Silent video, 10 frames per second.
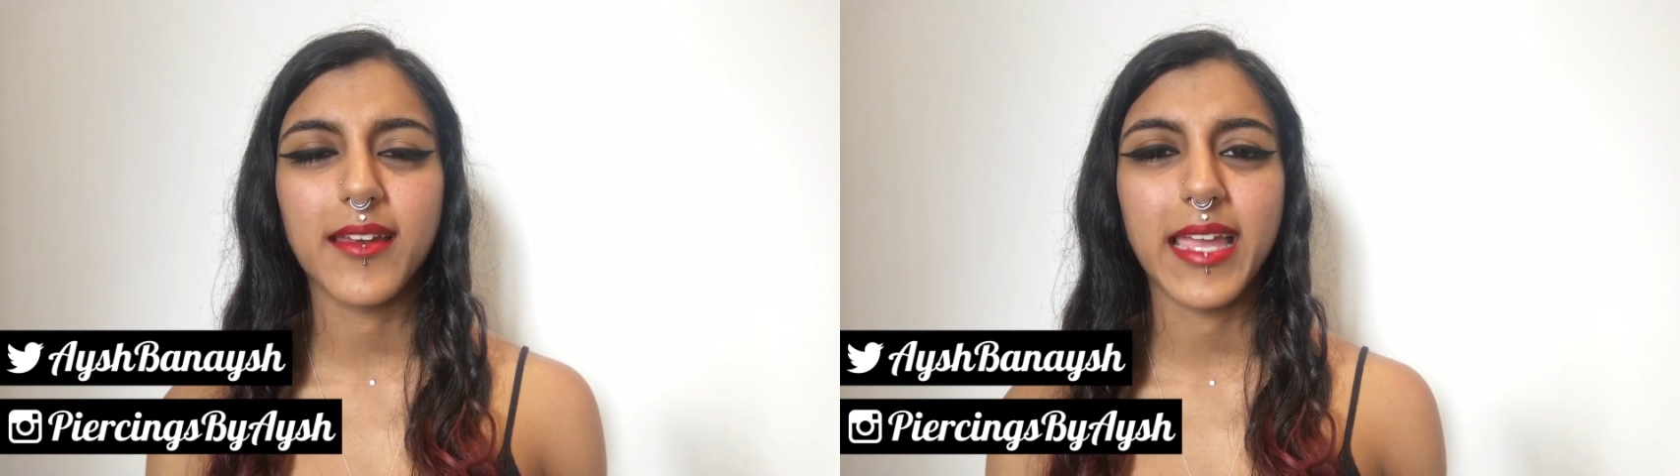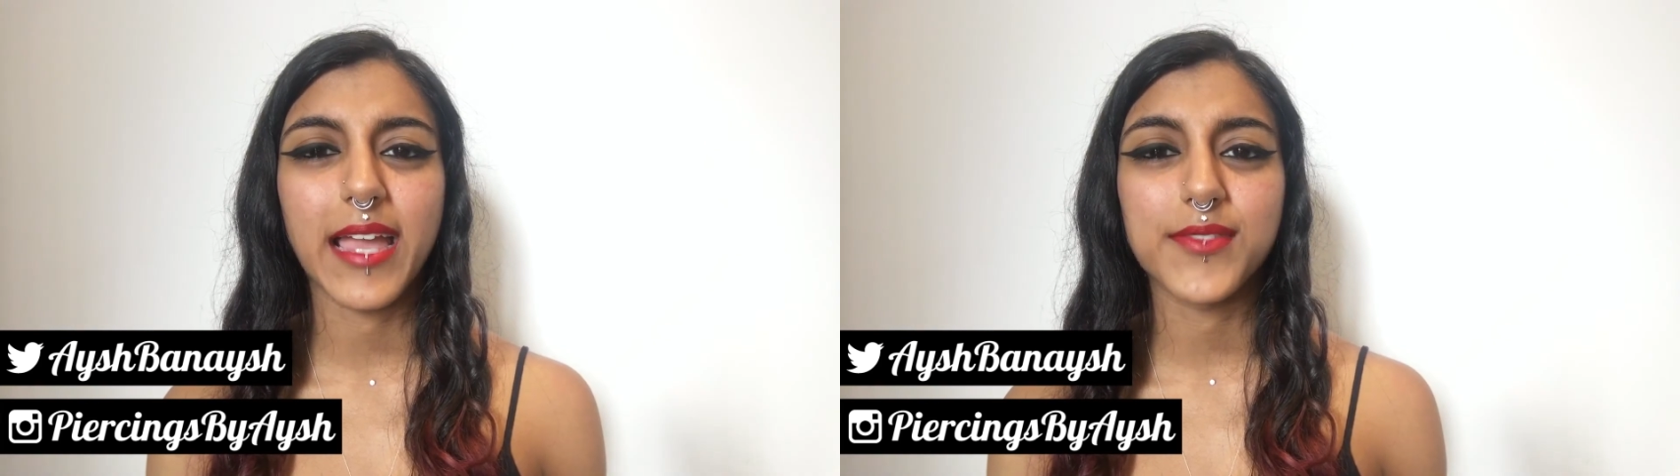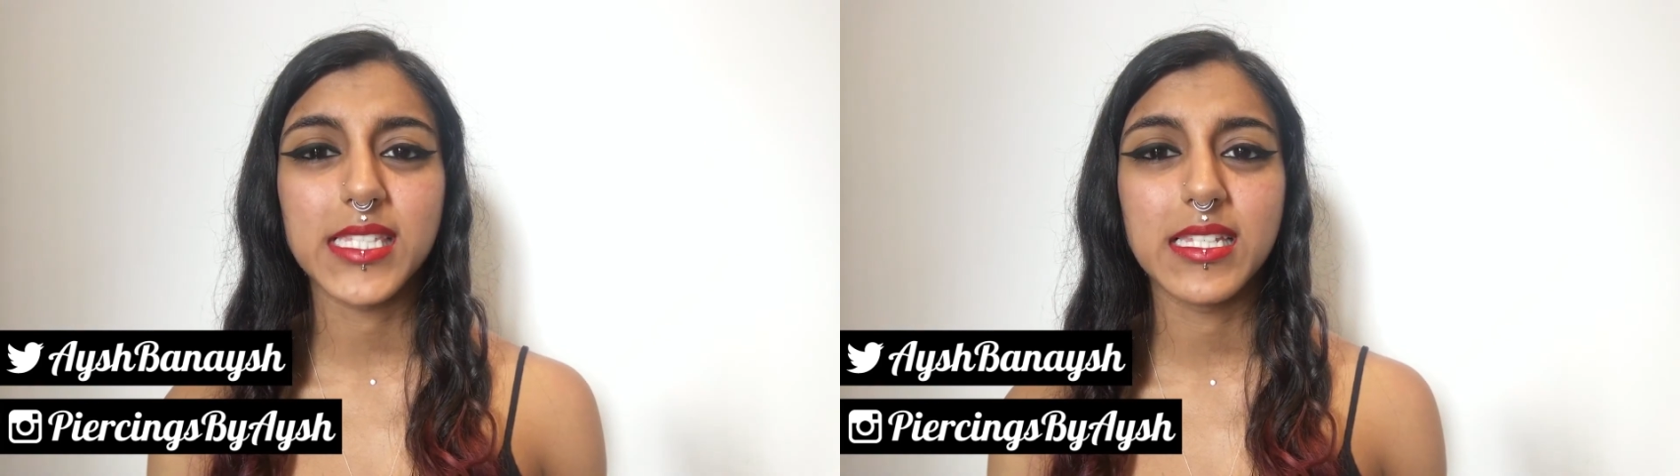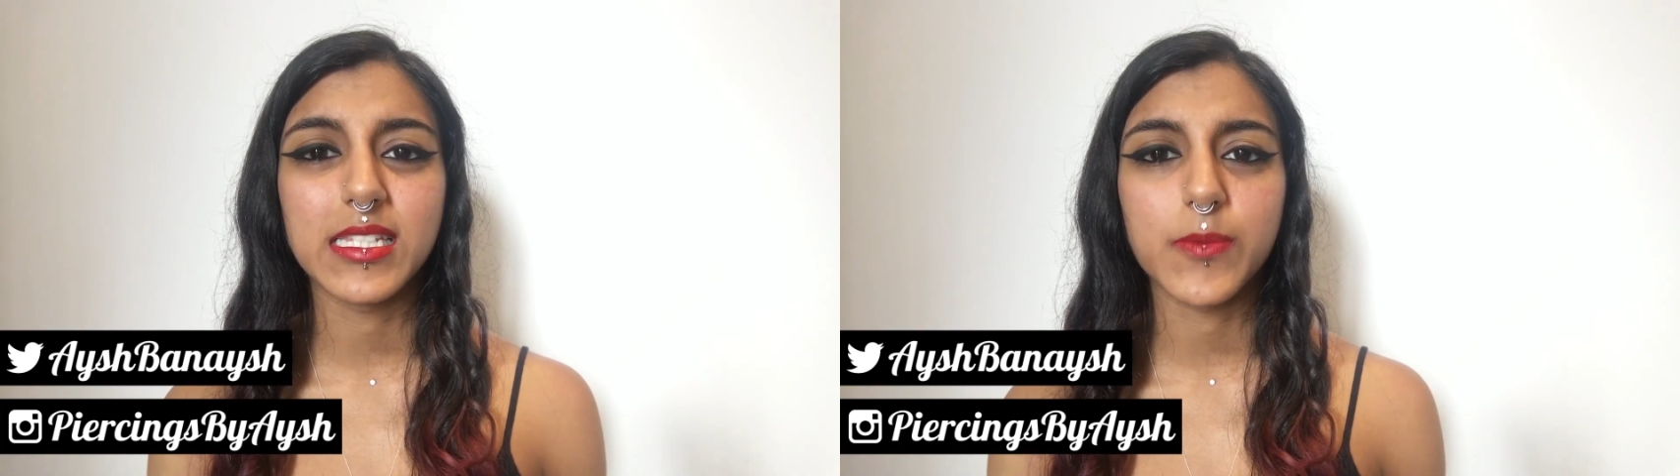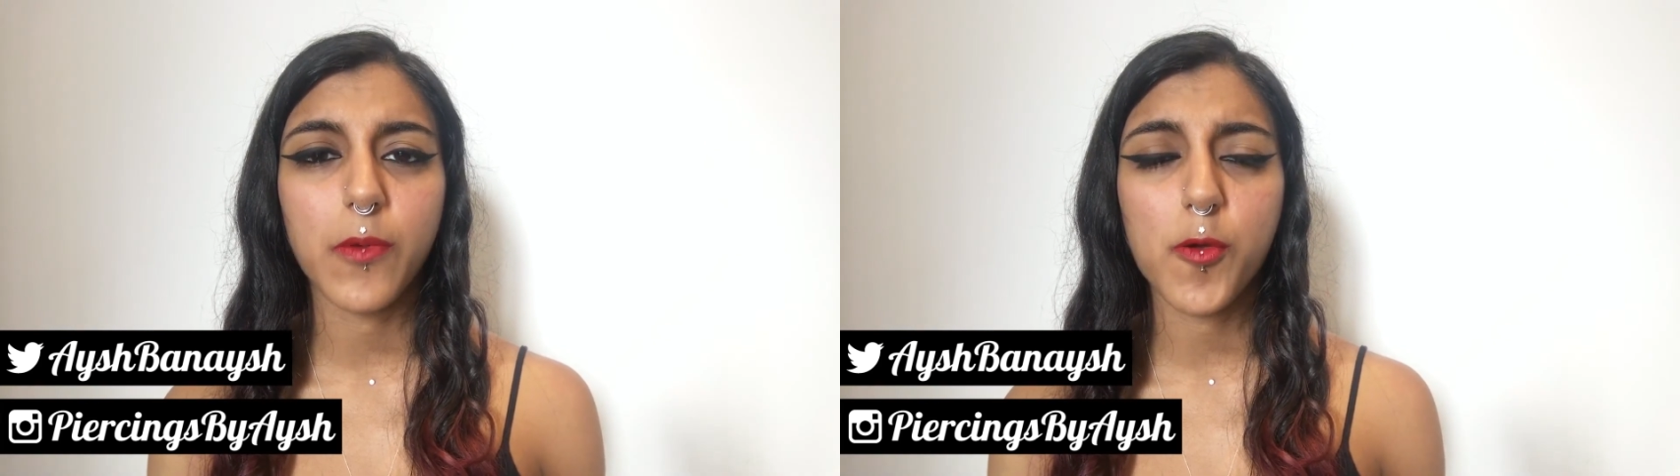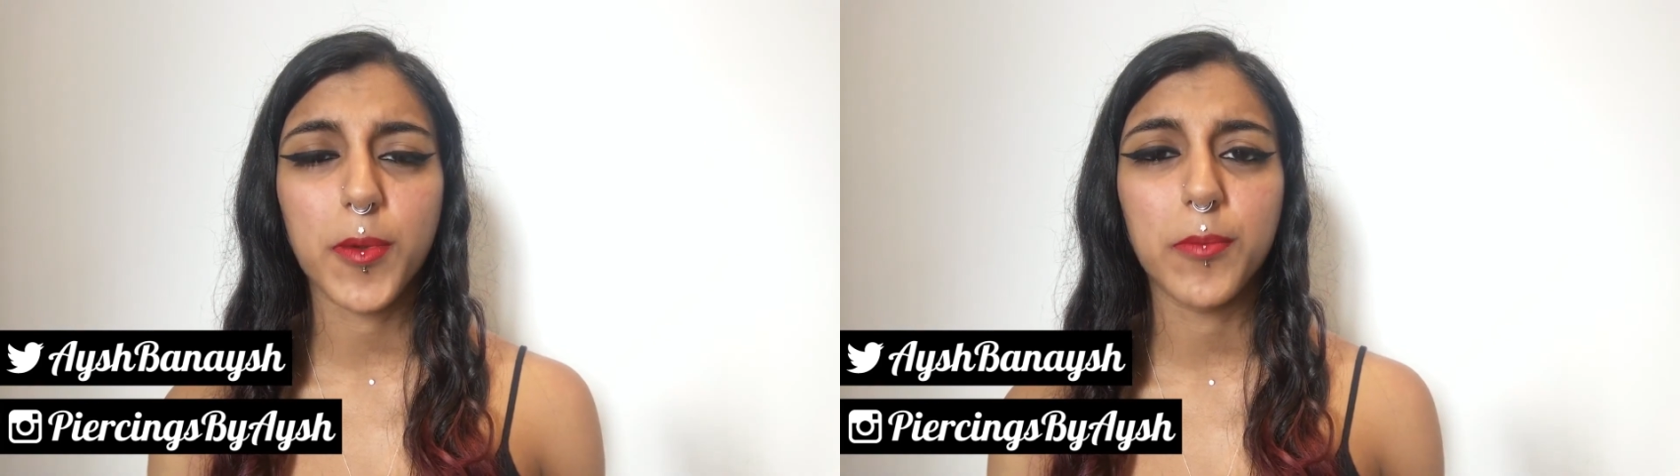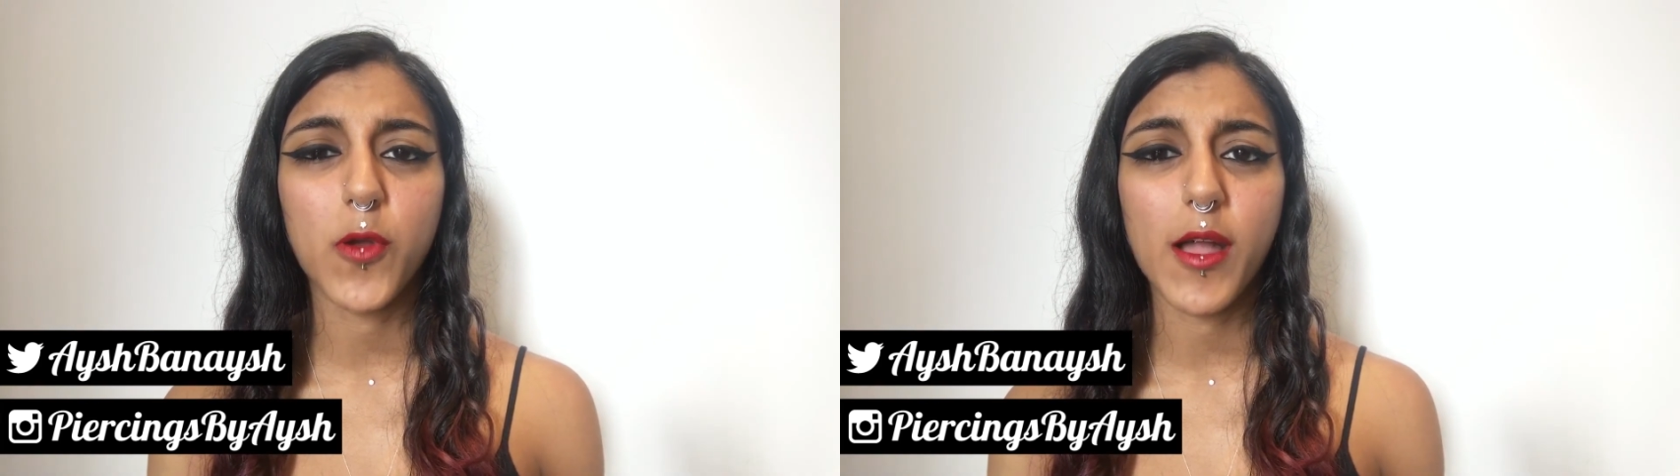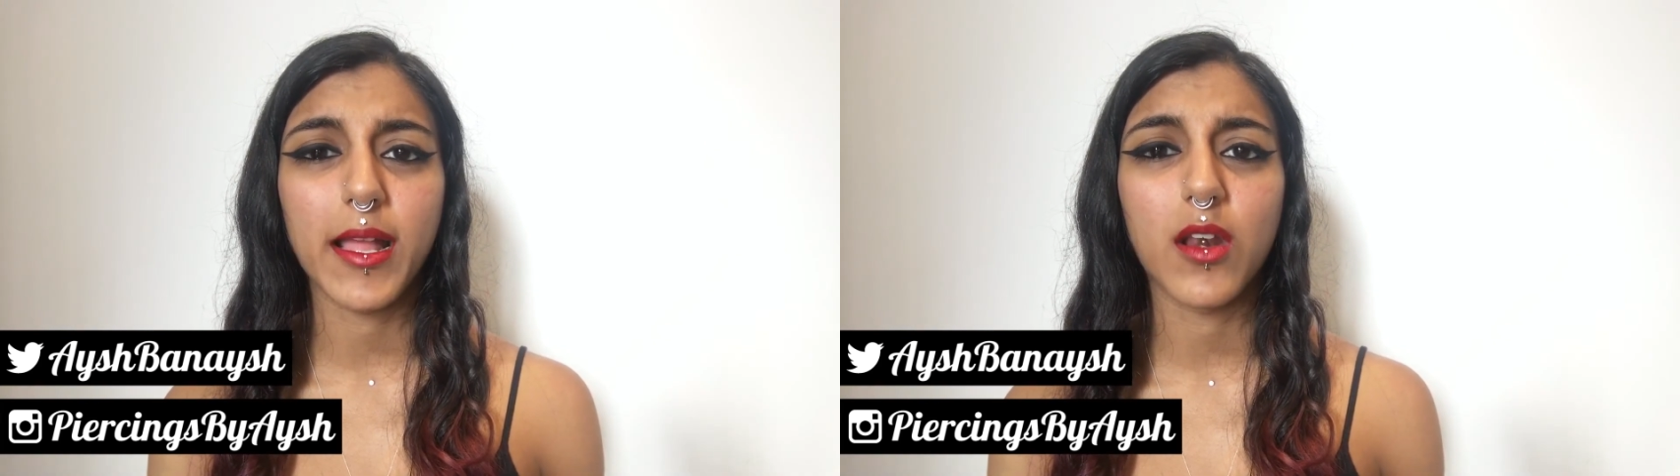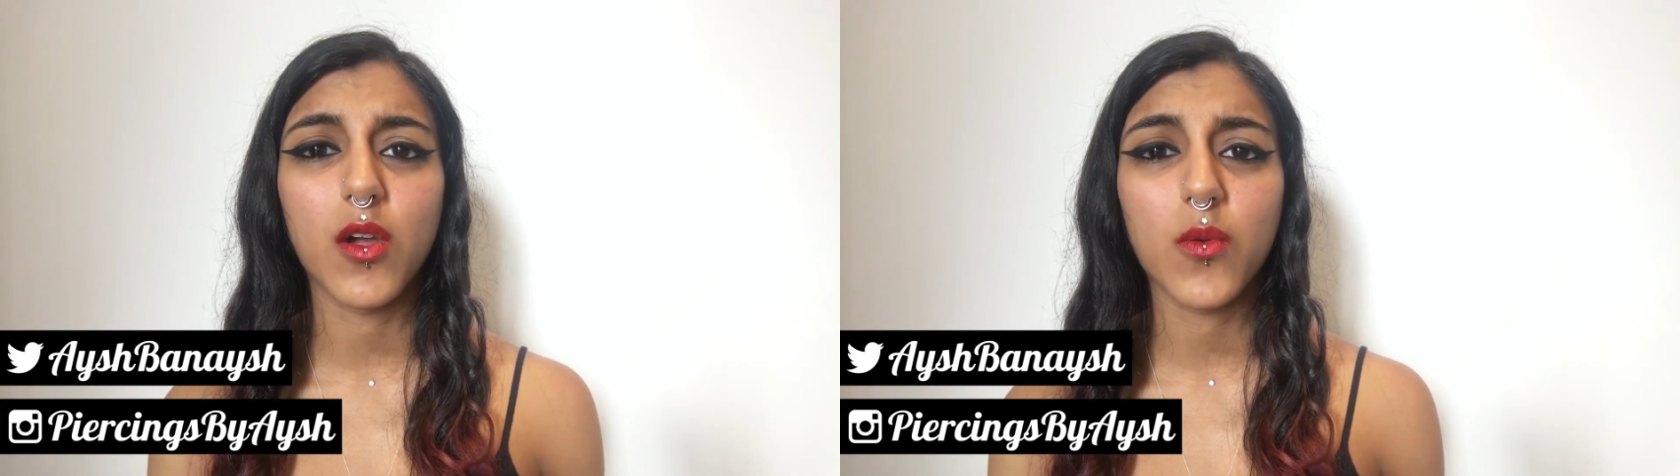And I have seen this problem quite a